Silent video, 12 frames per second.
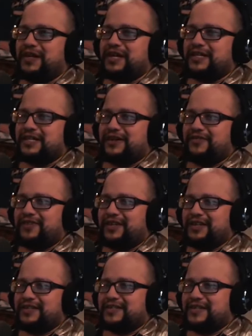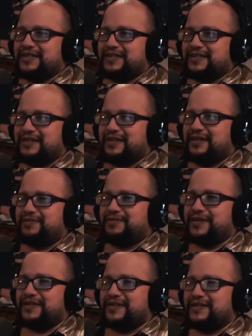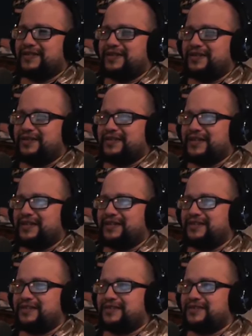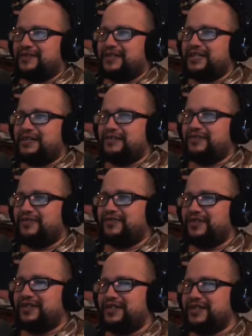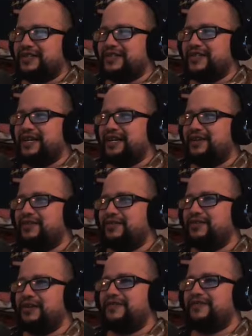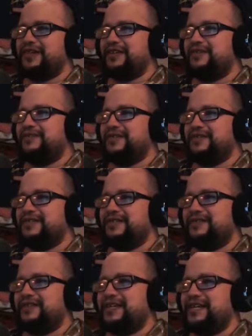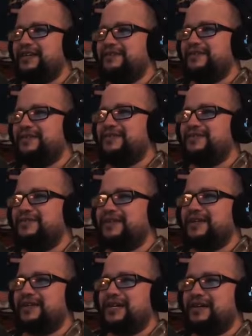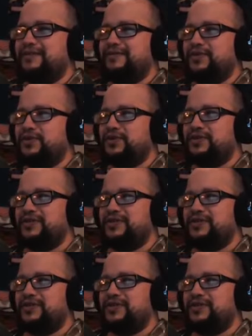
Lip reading: It definitely sets a precedence alongside the Cluster Neo for just like great value versions of the 91 doing a lot of dirt,